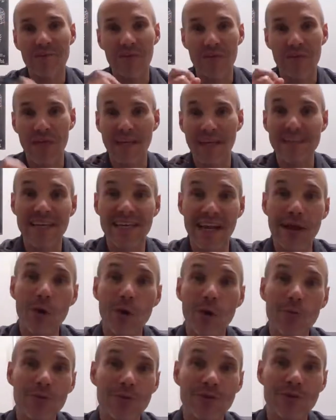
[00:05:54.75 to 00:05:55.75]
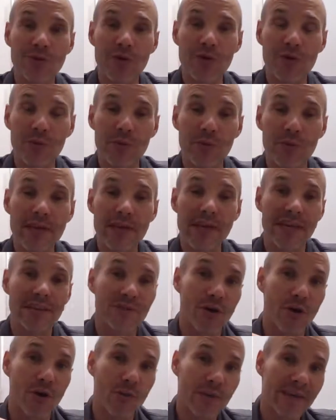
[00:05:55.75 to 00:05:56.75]
With that said, I hope you enjoy the week. As
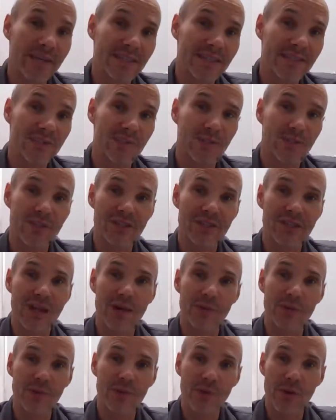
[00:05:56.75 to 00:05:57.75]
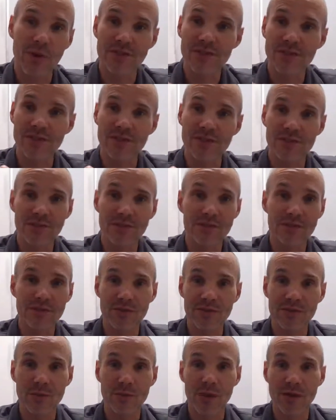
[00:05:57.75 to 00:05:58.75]
always, reach out with questions, use
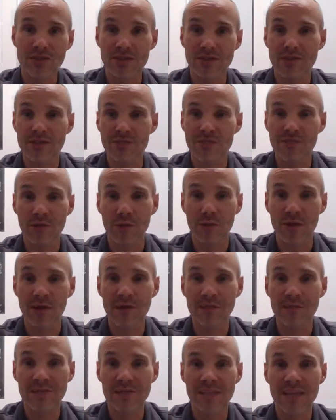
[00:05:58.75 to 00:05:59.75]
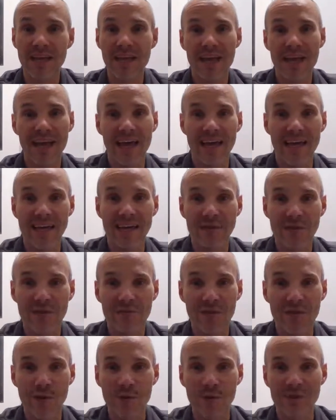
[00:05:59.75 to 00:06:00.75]
those questions forums, and I look
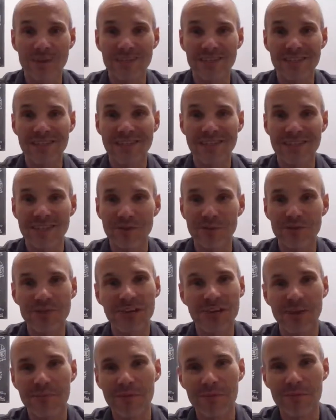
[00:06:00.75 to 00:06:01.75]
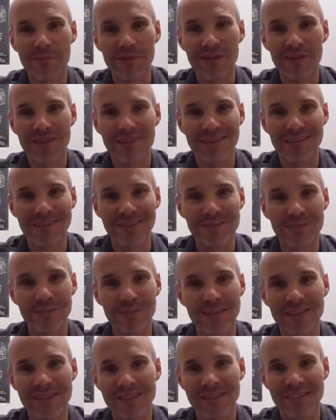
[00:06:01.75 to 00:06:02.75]
forward to seeing what you come up with in this
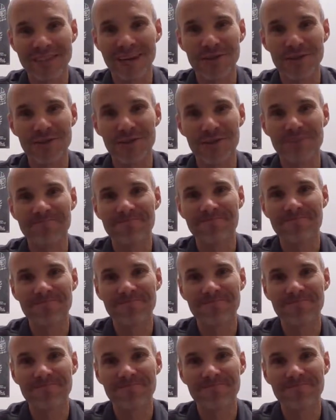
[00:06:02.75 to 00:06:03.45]
week's discussion.